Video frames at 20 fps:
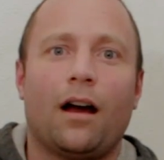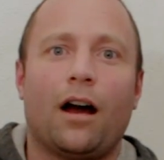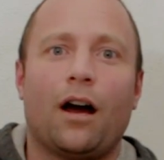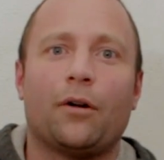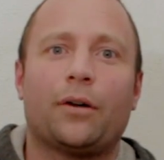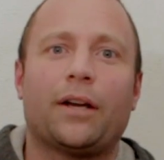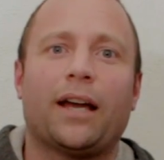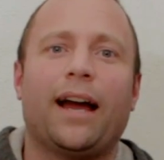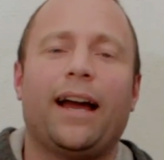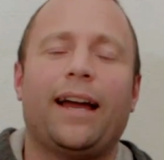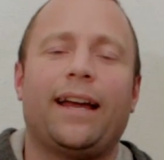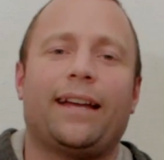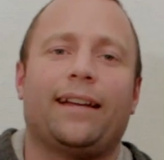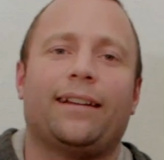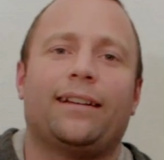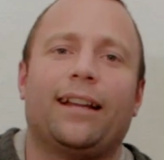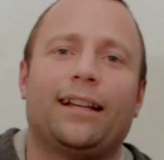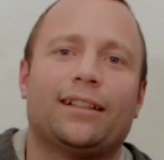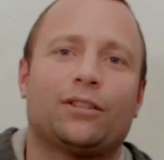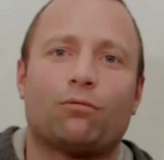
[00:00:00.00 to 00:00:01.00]

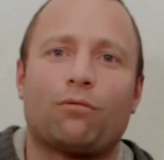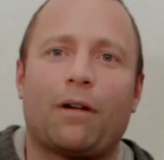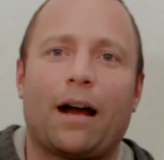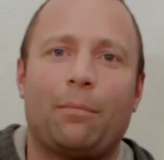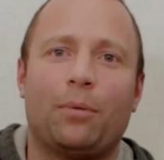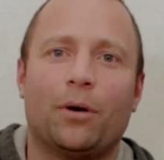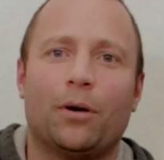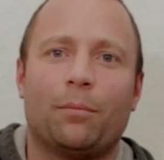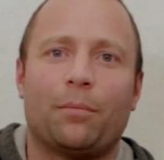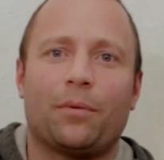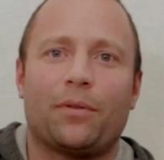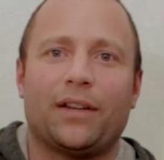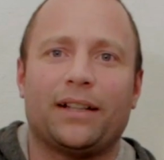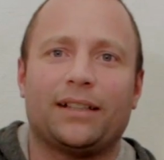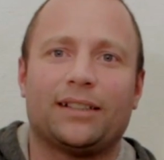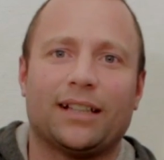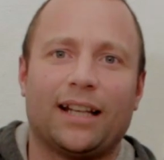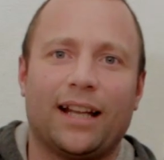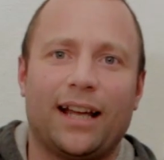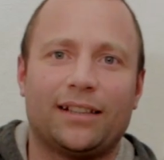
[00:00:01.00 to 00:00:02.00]
Okay, let's wrap up
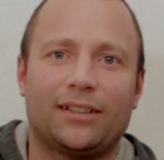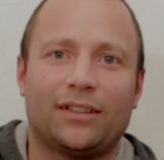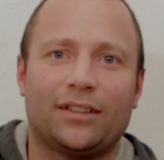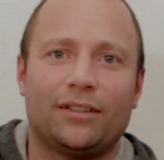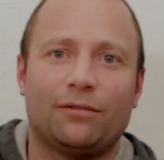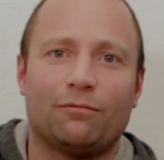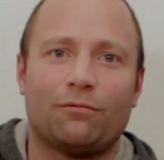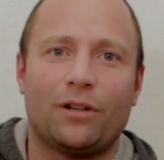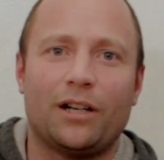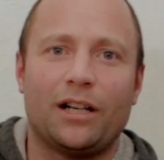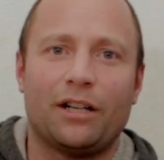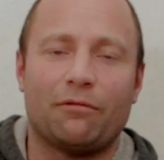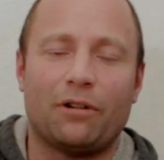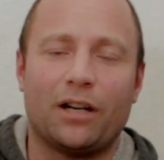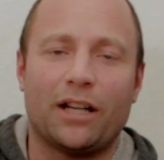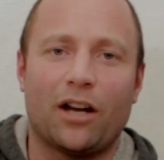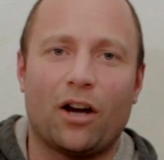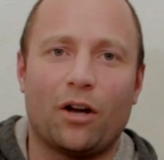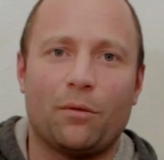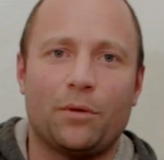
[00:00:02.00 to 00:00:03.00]
this lesson. Really,
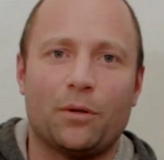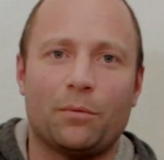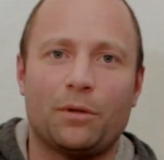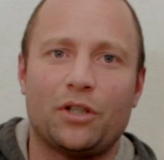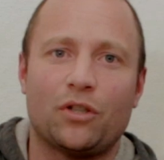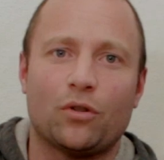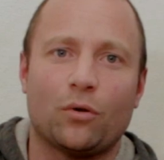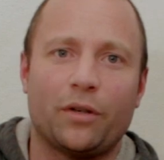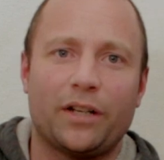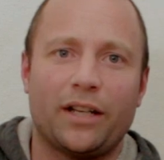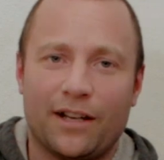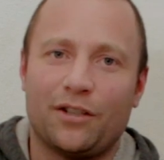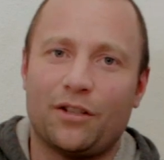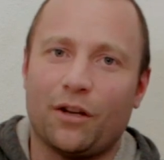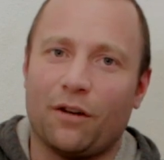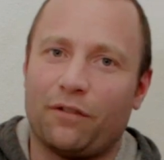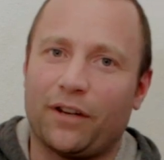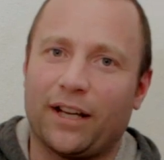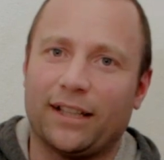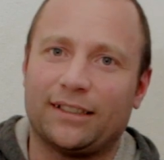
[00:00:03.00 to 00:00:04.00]
really hope you enjoyed.
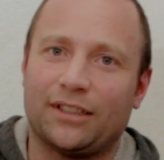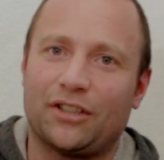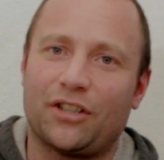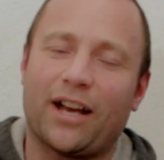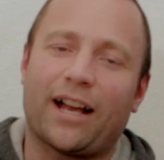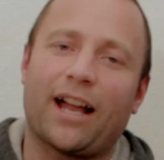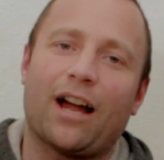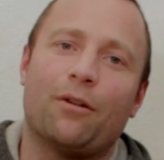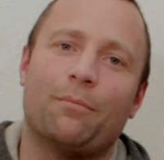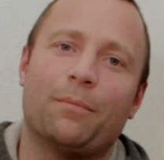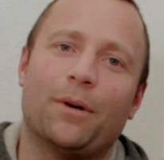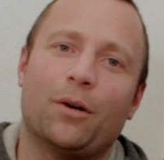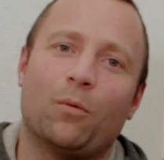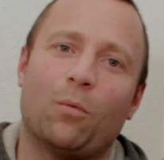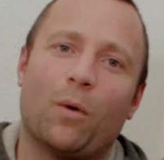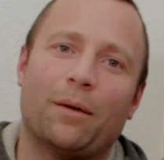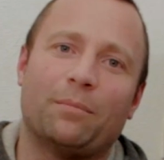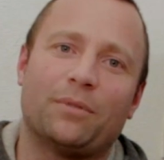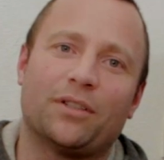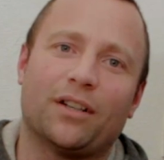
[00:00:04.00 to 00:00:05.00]
Don't forget to check out my
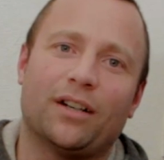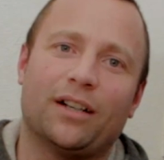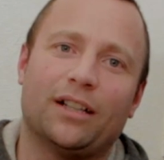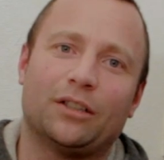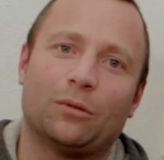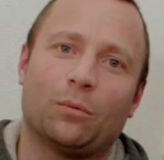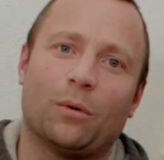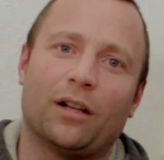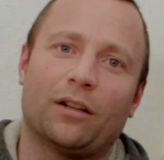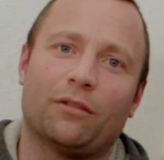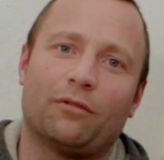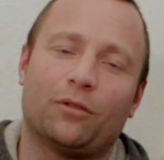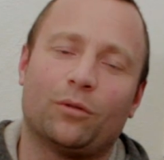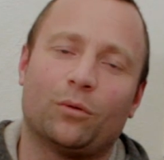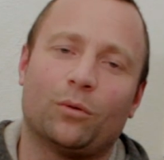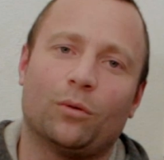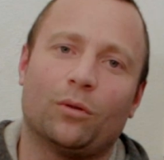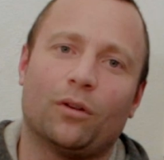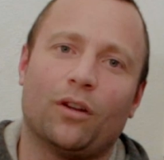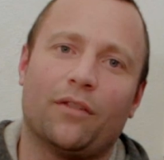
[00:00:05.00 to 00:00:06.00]
website as well for
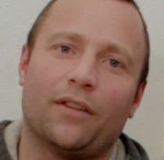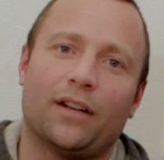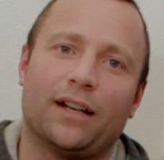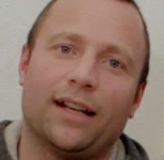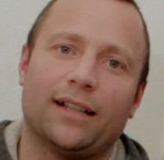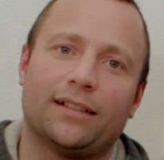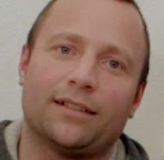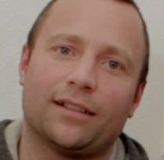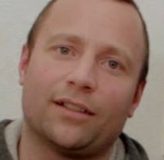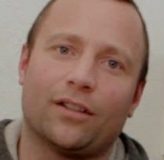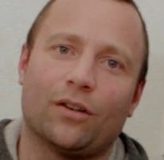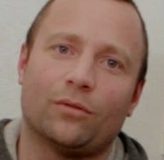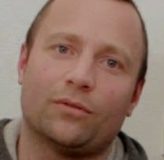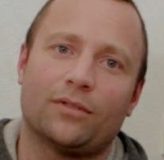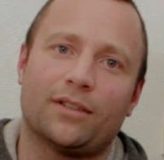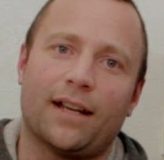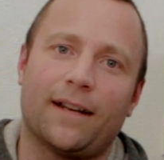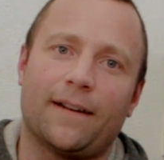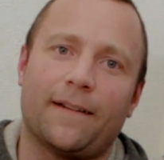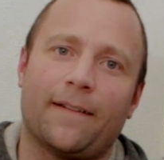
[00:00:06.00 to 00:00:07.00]
all other lesson
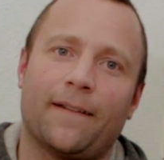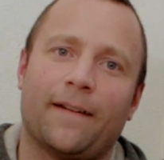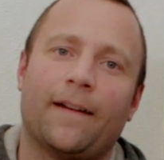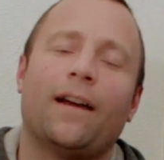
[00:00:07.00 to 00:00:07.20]
content.